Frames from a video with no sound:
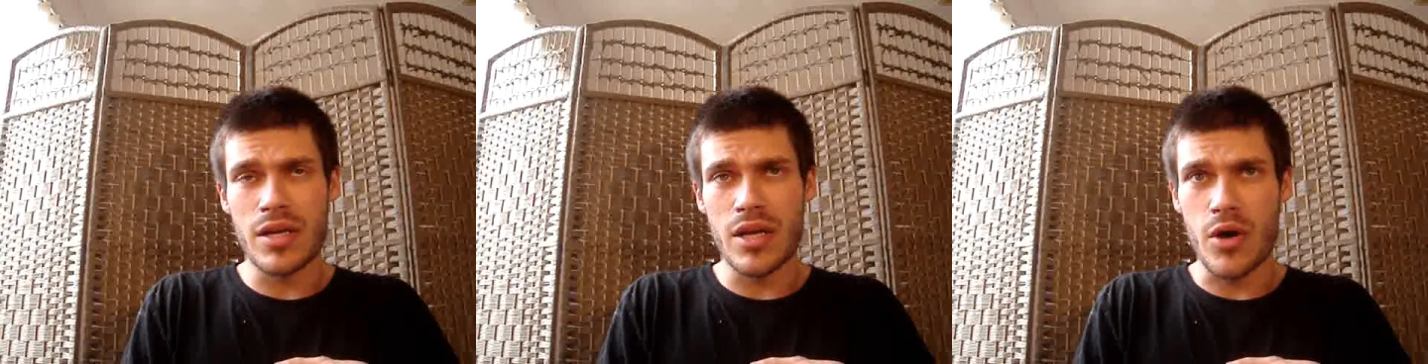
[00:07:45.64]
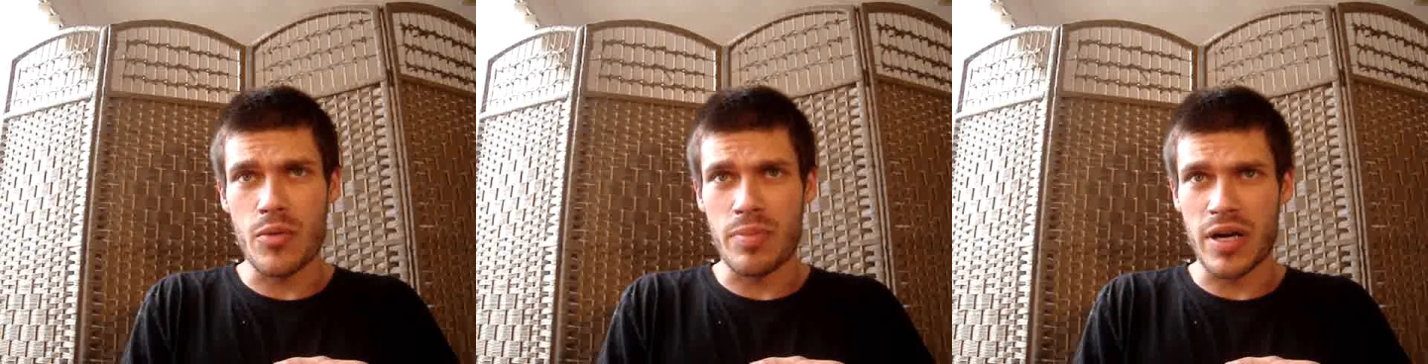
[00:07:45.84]

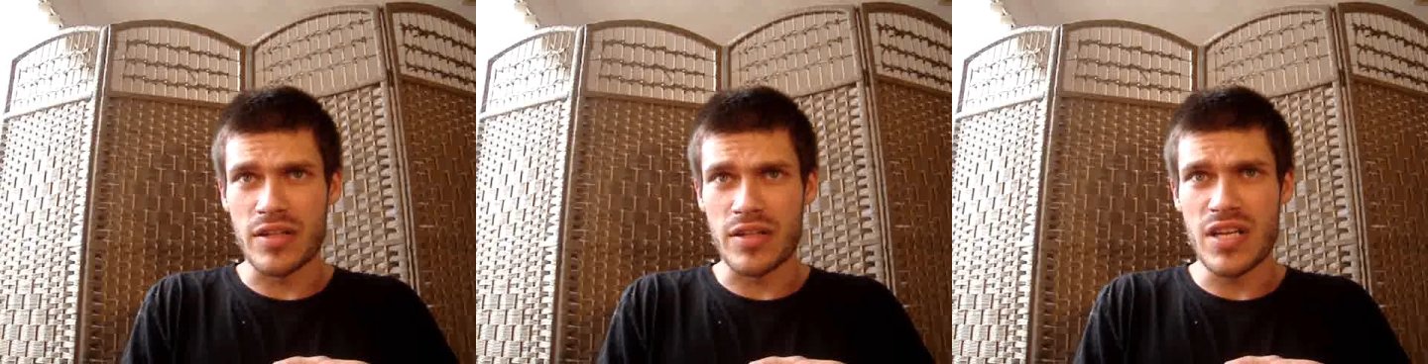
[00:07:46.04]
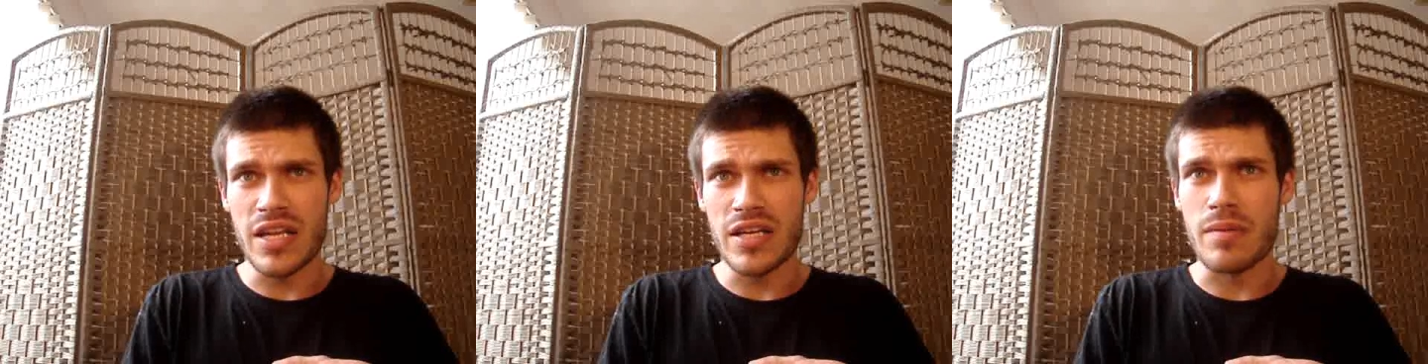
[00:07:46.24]
No pun
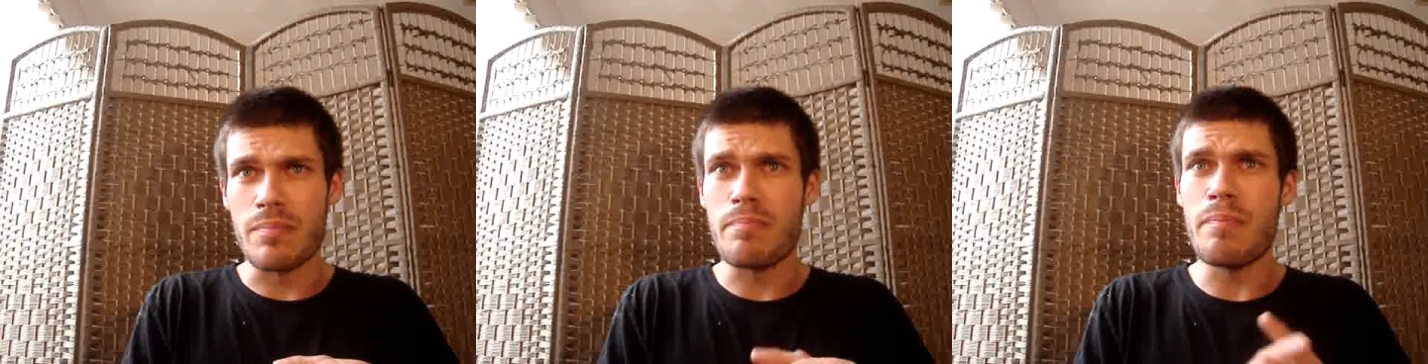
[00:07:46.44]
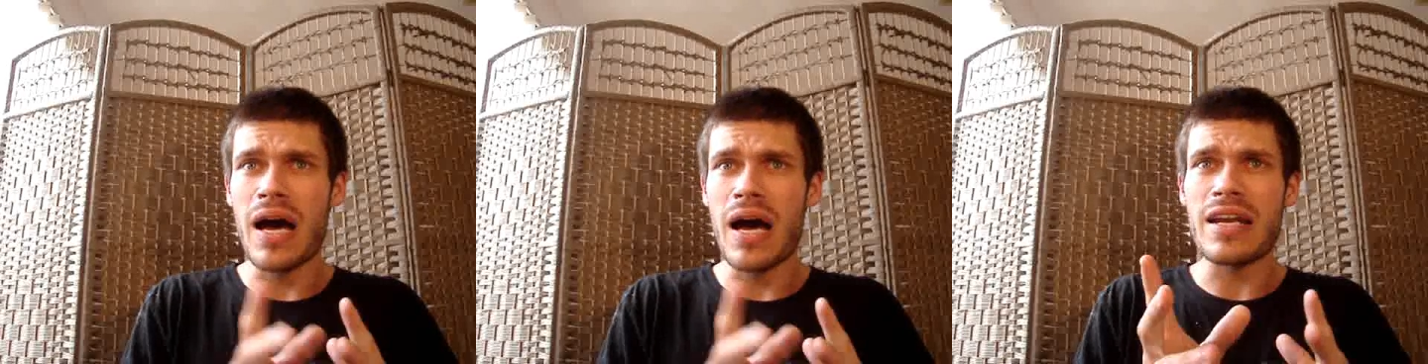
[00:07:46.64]

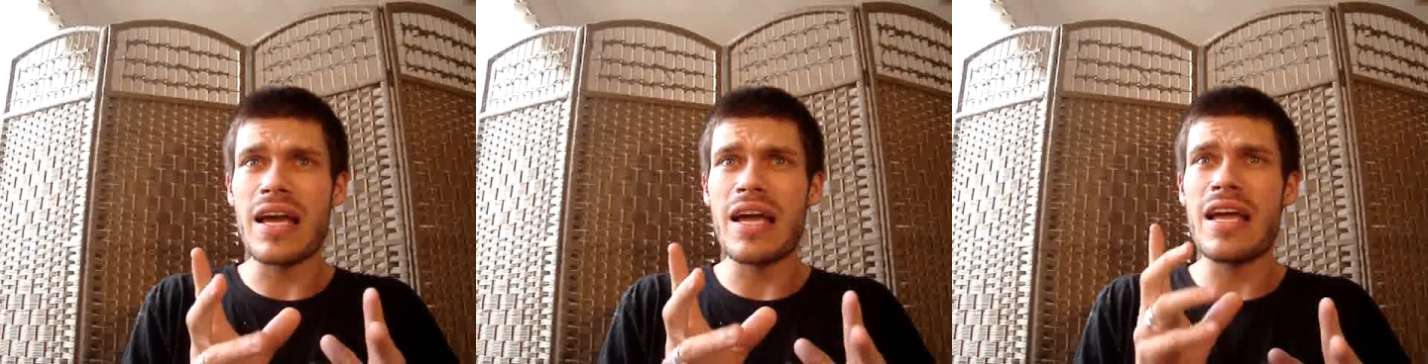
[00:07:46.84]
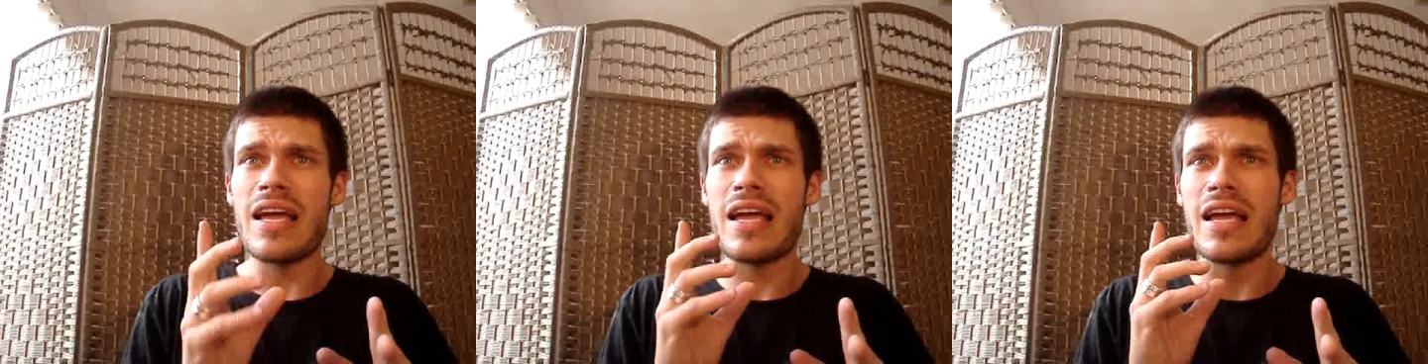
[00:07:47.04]
intended, but
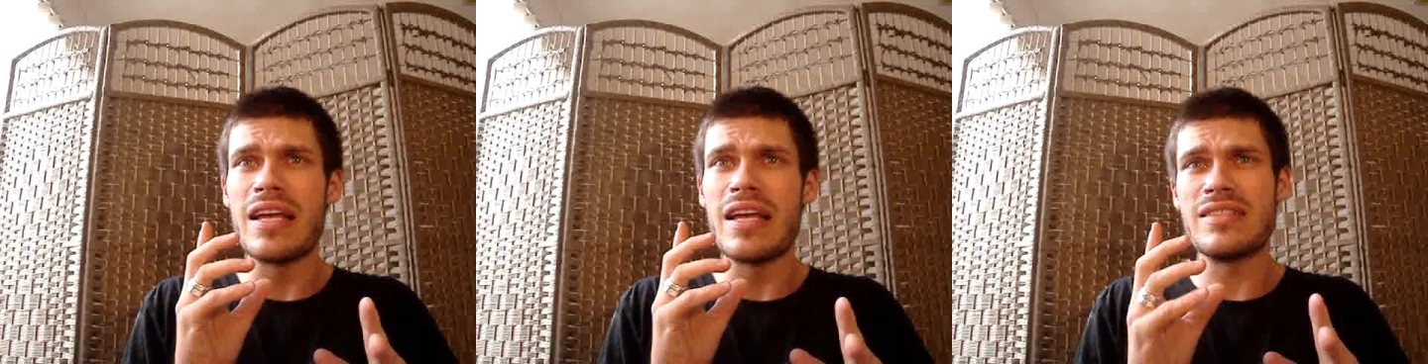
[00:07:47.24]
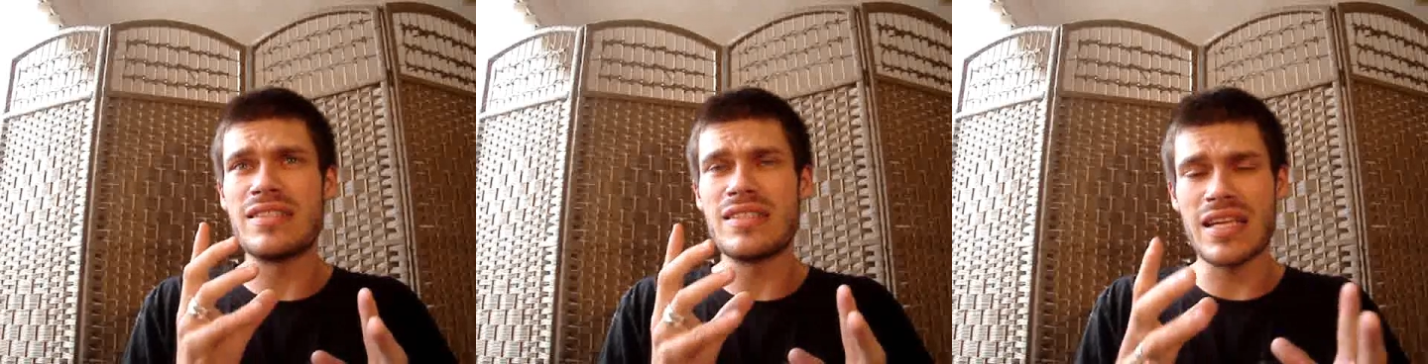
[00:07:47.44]

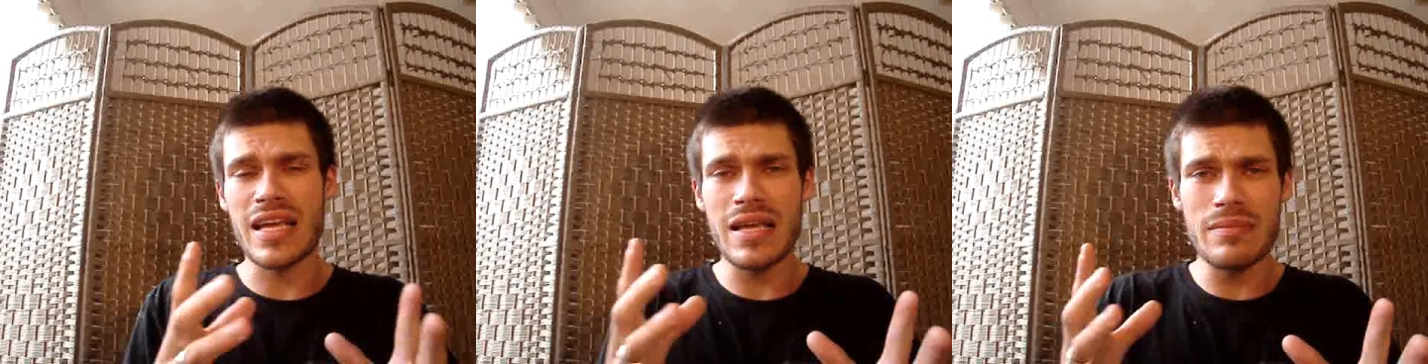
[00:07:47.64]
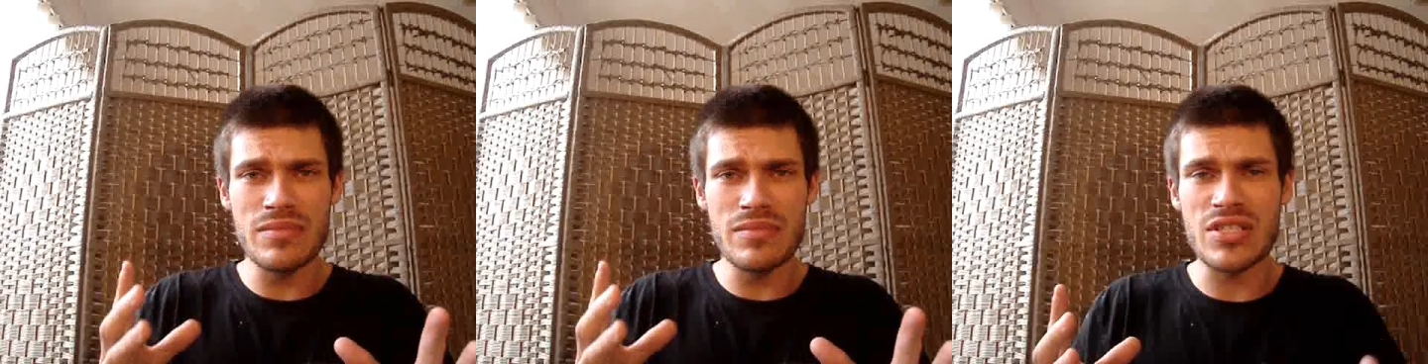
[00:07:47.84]
it
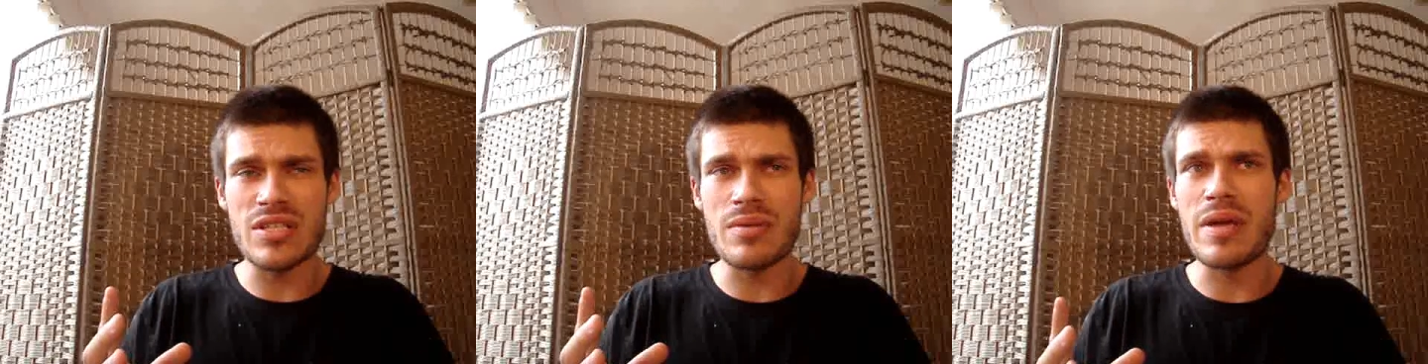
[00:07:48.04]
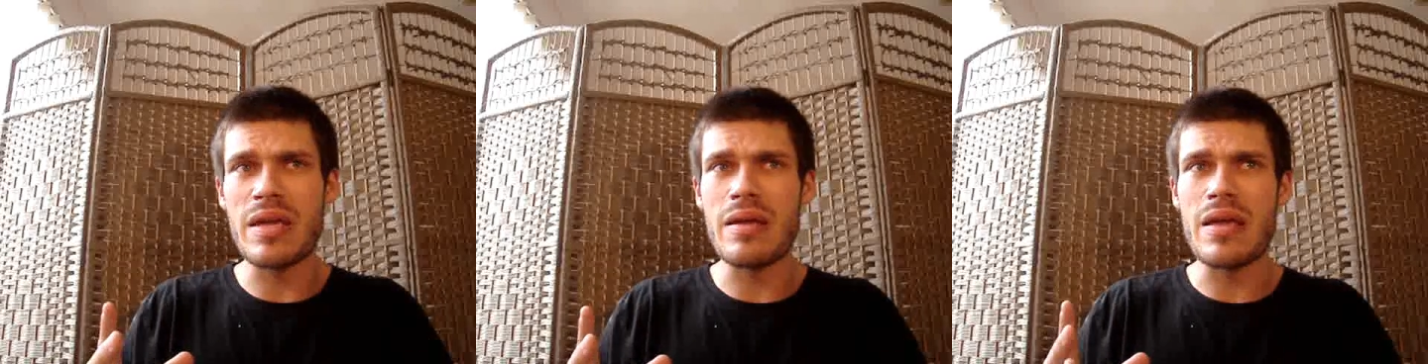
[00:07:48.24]
seems
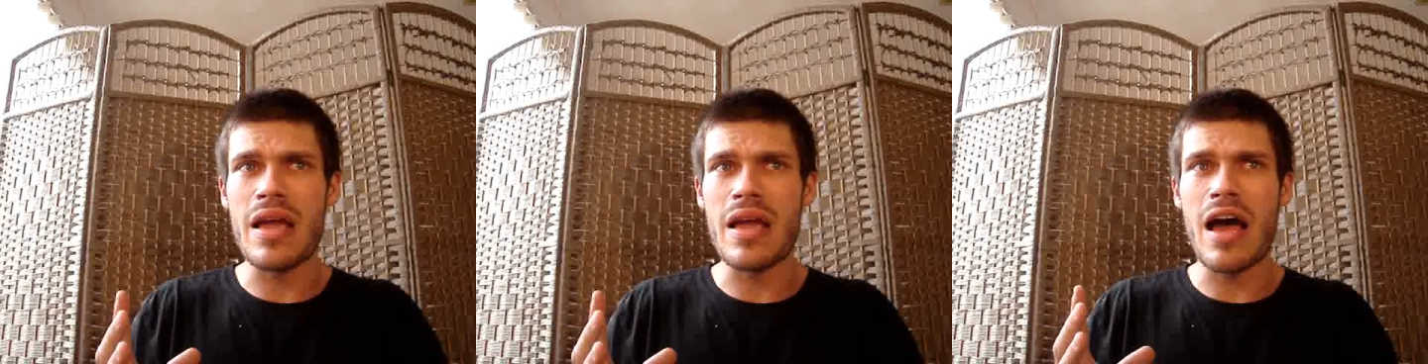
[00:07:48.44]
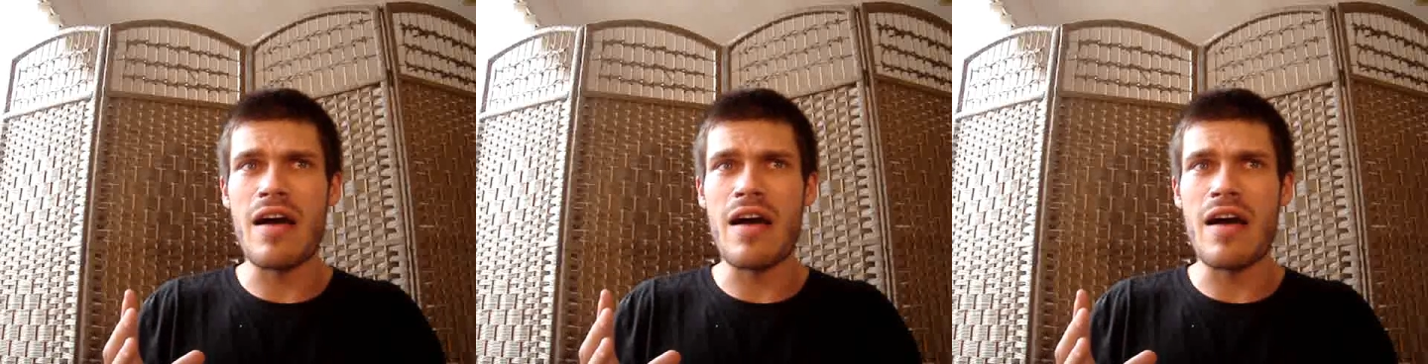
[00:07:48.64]
to be